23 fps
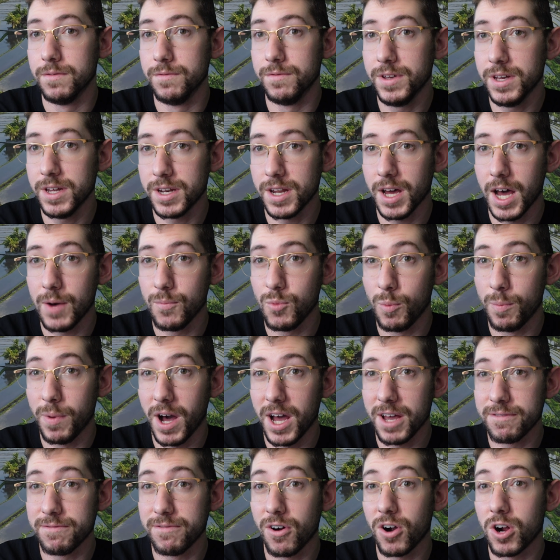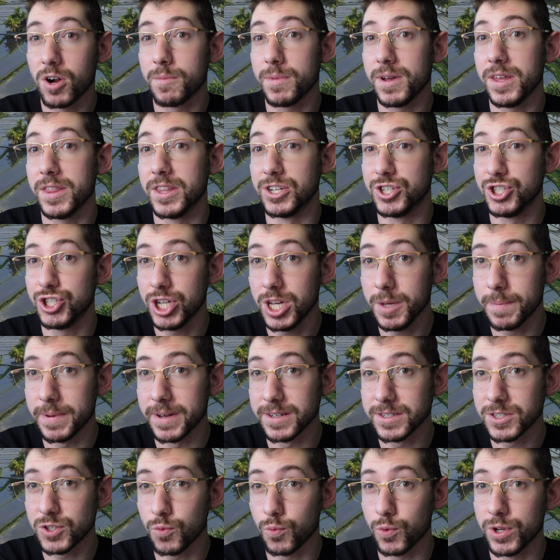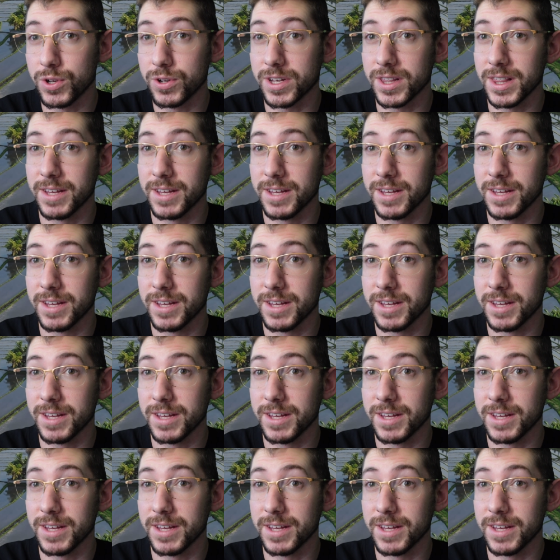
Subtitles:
Vietnam will by far be the cheapest, where you can